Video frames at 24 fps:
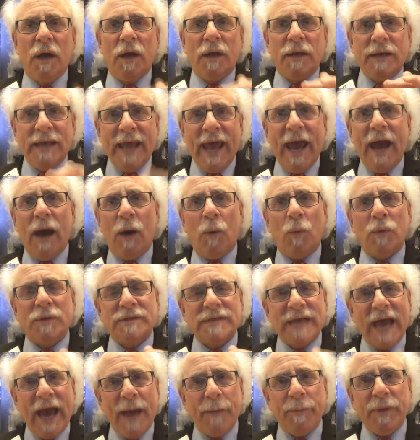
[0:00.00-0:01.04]
Now, what's
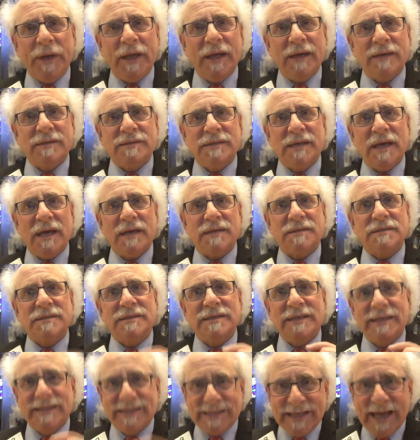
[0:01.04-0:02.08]
happening is this.
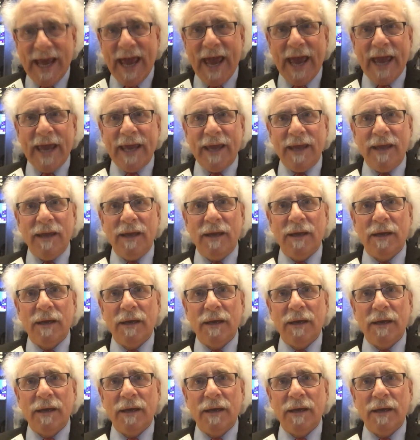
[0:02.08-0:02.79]
Today,